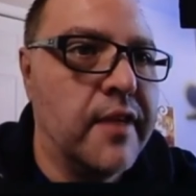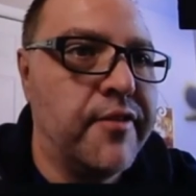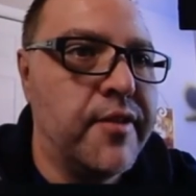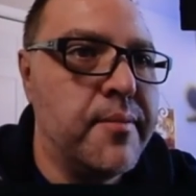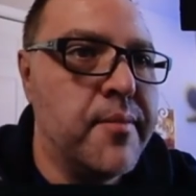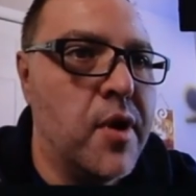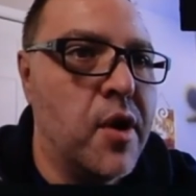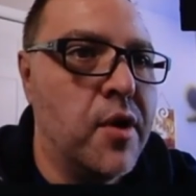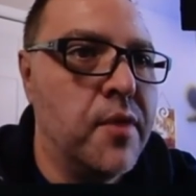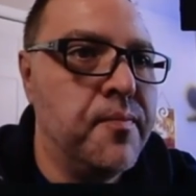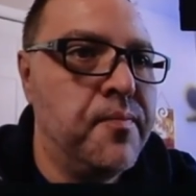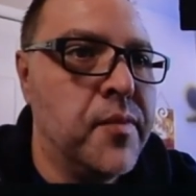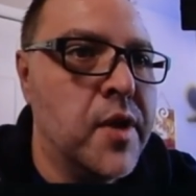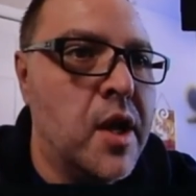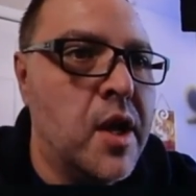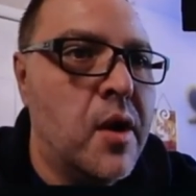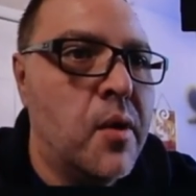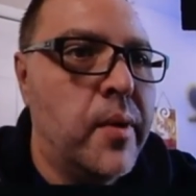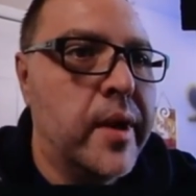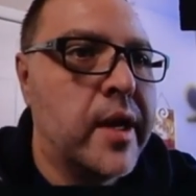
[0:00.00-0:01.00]
mode.
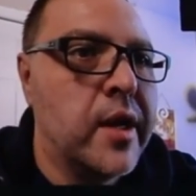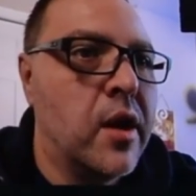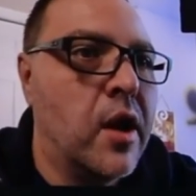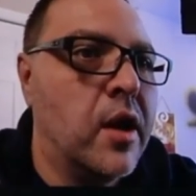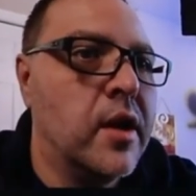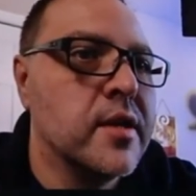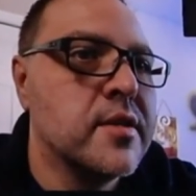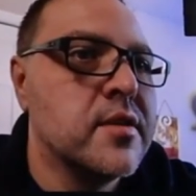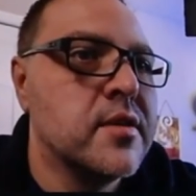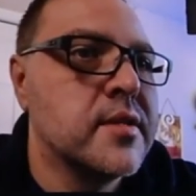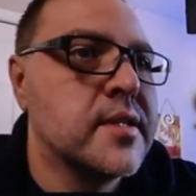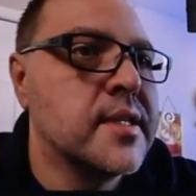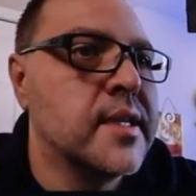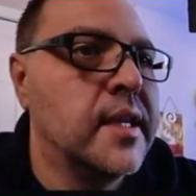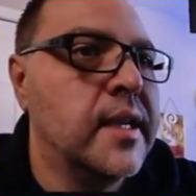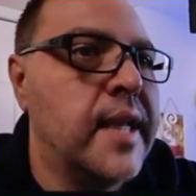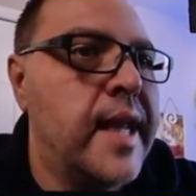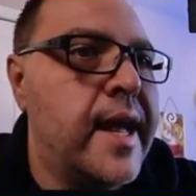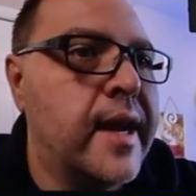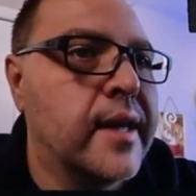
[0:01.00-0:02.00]
We can also
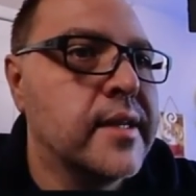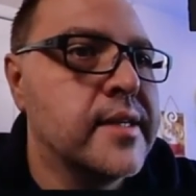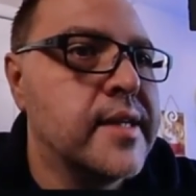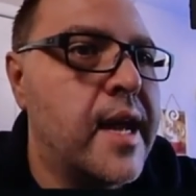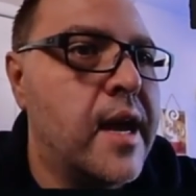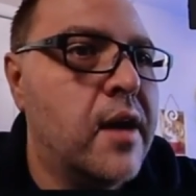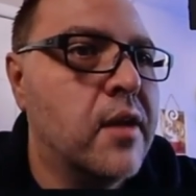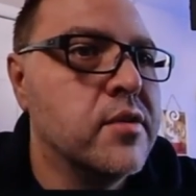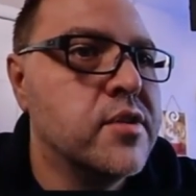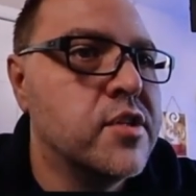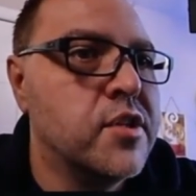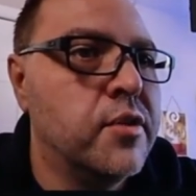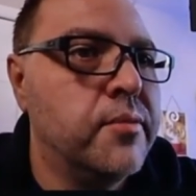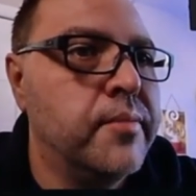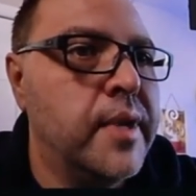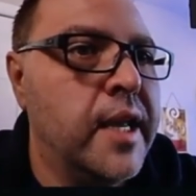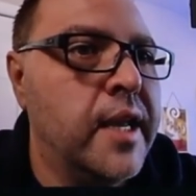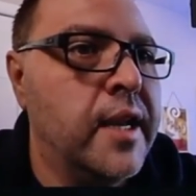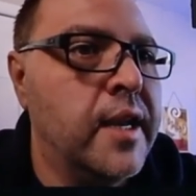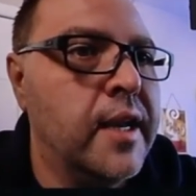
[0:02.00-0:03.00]
select how zoomed
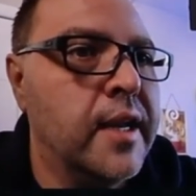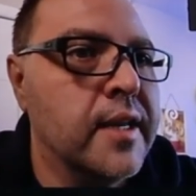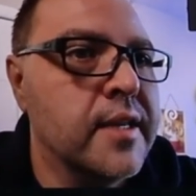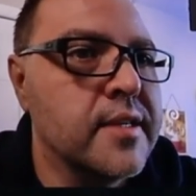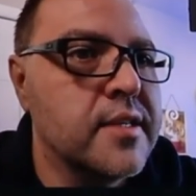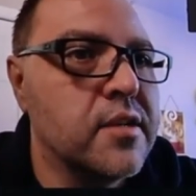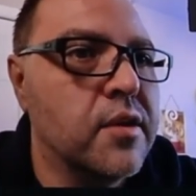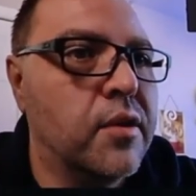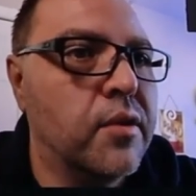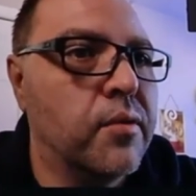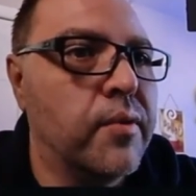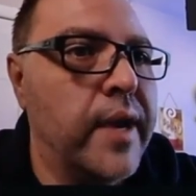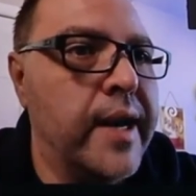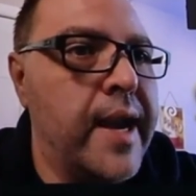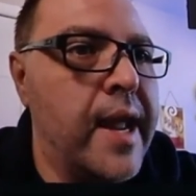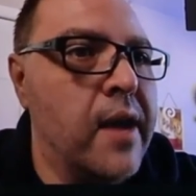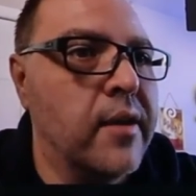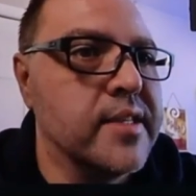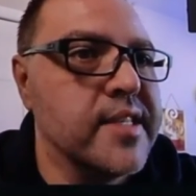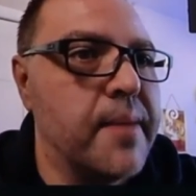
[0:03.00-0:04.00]
in it is. So right
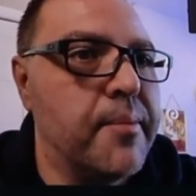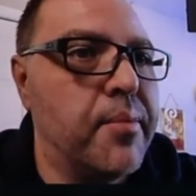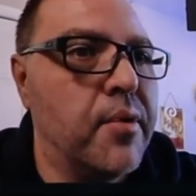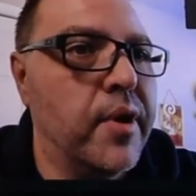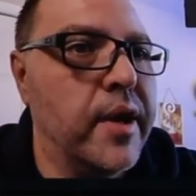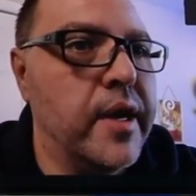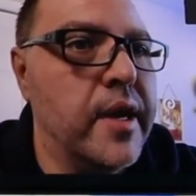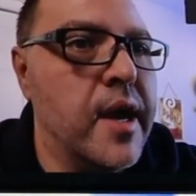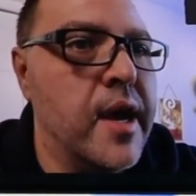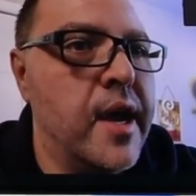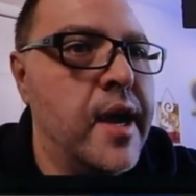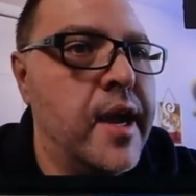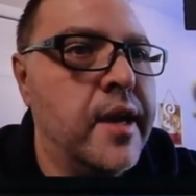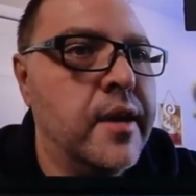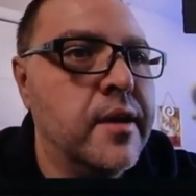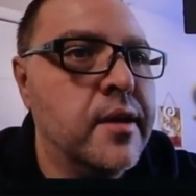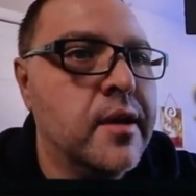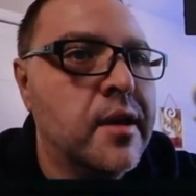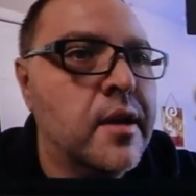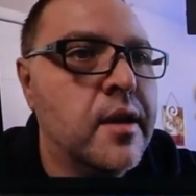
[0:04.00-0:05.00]
now it's at zero point
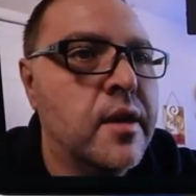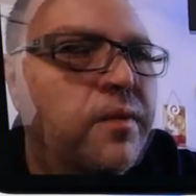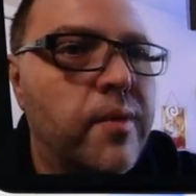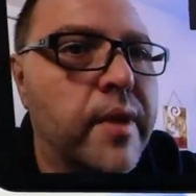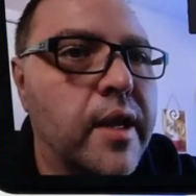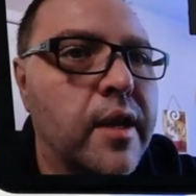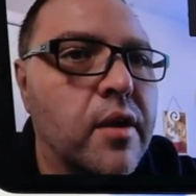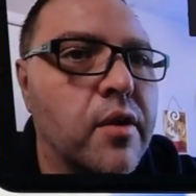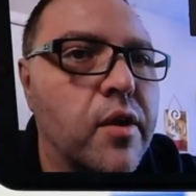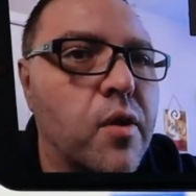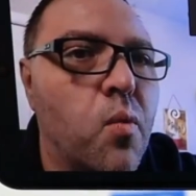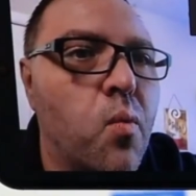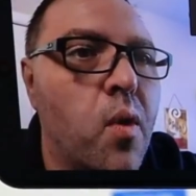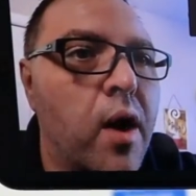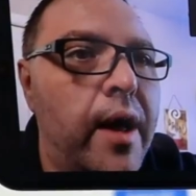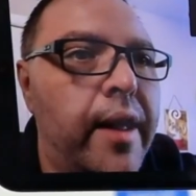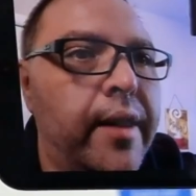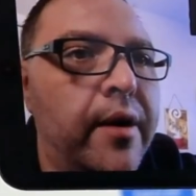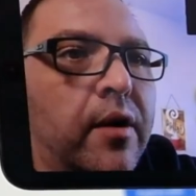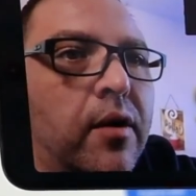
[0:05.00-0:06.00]
nine, we can go to
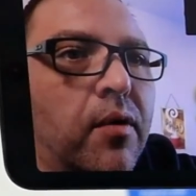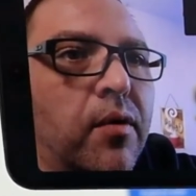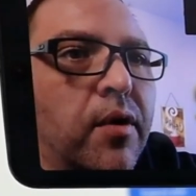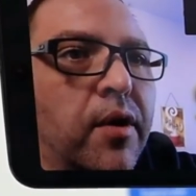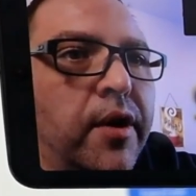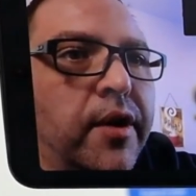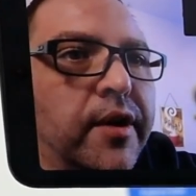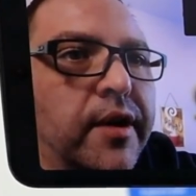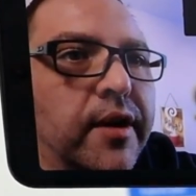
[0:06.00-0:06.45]
one, or you can